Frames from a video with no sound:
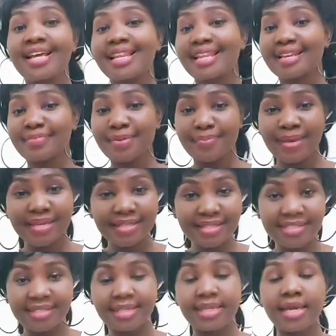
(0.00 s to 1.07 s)
Let me make
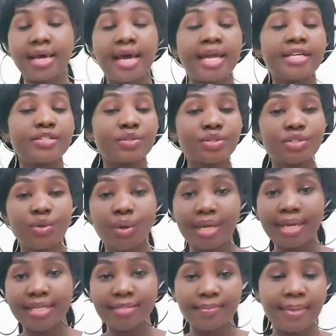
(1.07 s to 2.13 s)
this clear. I don't
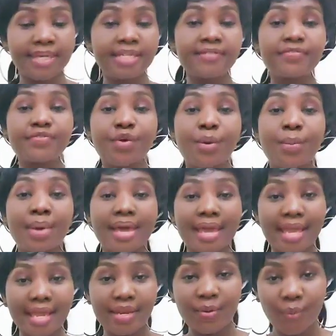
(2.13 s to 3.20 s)
collect money from
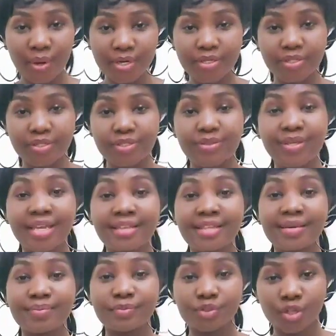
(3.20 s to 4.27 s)
anyone to get
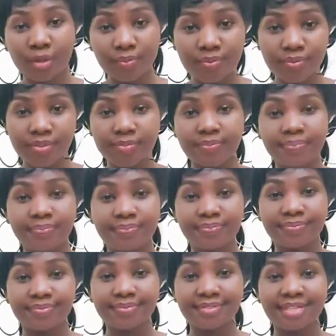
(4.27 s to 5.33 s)
them jobs.
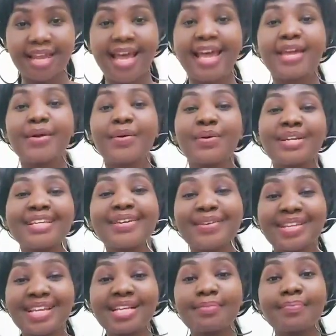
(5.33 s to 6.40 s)
I only
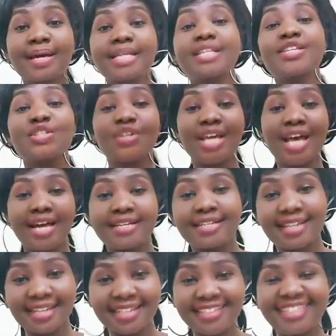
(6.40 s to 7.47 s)
collect money in Uganda.